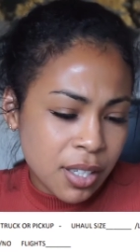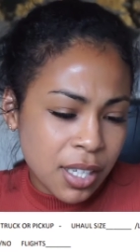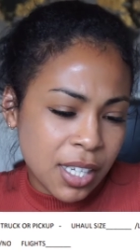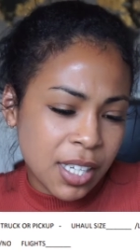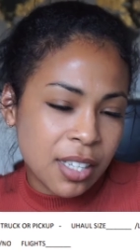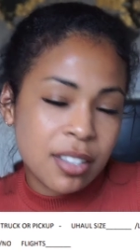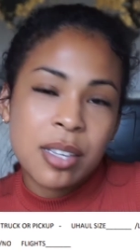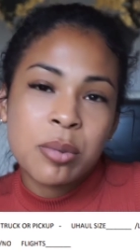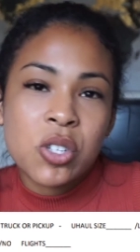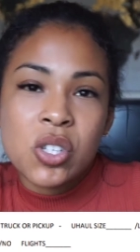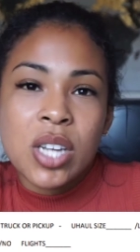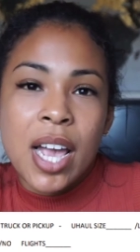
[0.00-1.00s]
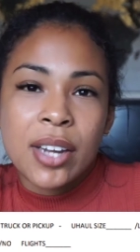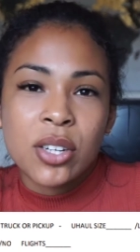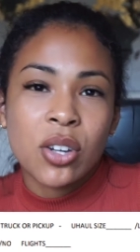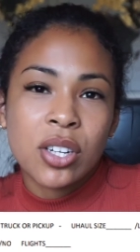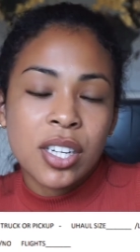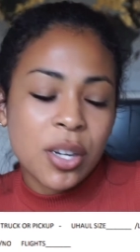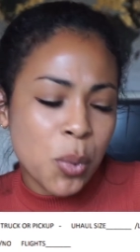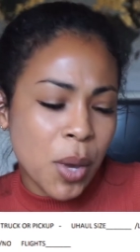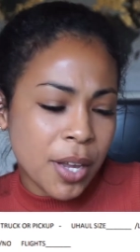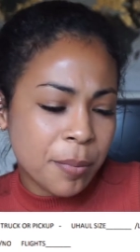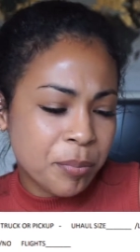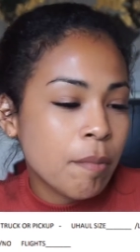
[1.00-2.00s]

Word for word: uh, it was just added on anyway.